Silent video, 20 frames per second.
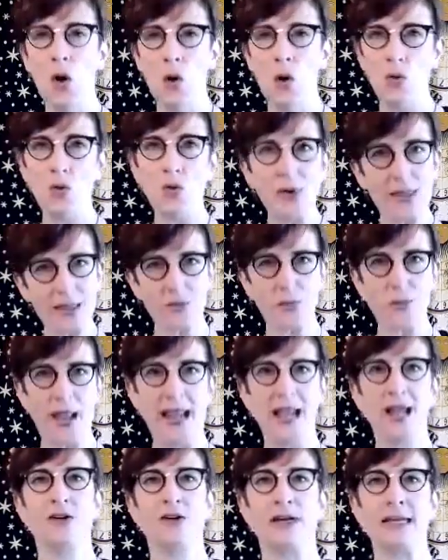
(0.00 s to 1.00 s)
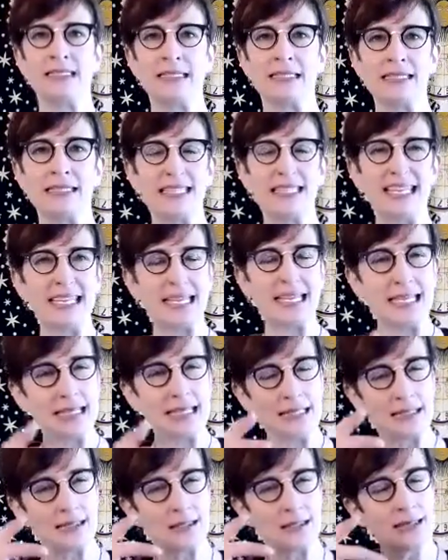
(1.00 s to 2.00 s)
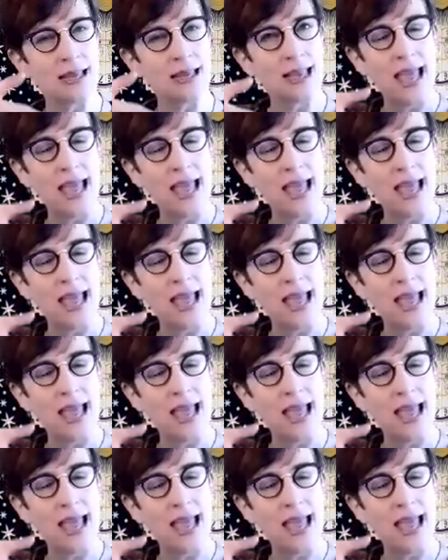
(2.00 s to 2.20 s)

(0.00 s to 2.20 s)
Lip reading: with parents is